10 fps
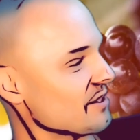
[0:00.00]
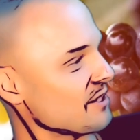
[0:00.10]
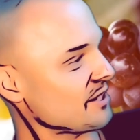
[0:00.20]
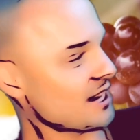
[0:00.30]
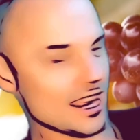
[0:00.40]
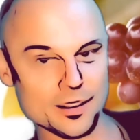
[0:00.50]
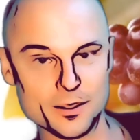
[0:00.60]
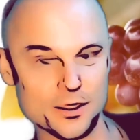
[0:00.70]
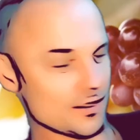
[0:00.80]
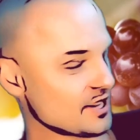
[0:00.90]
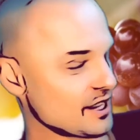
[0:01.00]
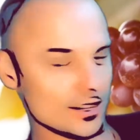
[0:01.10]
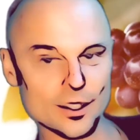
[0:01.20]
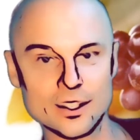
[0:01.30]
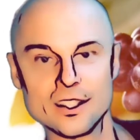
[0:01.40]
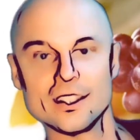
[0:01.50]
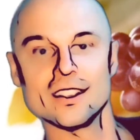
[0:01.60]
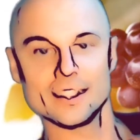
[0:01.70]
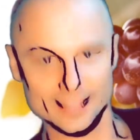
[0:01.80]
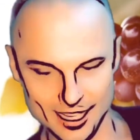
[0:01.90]
so that the handle was over here.
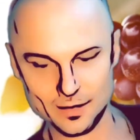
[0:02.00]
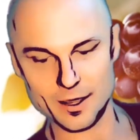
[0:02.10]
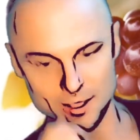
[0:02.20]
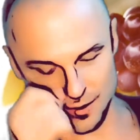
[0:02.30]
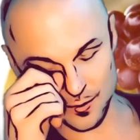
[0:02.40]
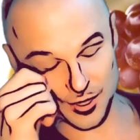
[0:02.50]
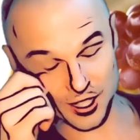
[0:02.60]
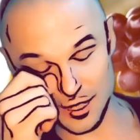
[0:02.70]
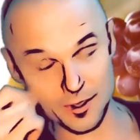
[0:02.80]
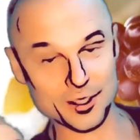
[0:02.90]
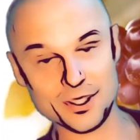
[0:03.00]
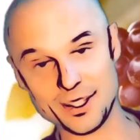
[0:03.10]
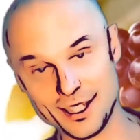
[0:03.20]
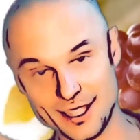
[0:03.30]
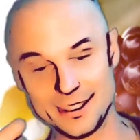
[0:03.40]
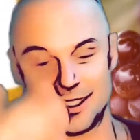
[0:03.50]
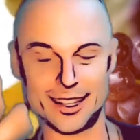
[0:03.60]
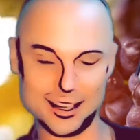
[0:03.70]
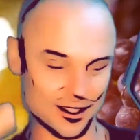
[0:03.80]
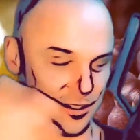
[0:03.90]
That's why the machine wasn't turning on.
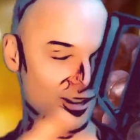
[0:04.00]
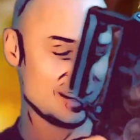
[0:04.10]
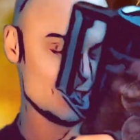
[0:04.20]
I just tried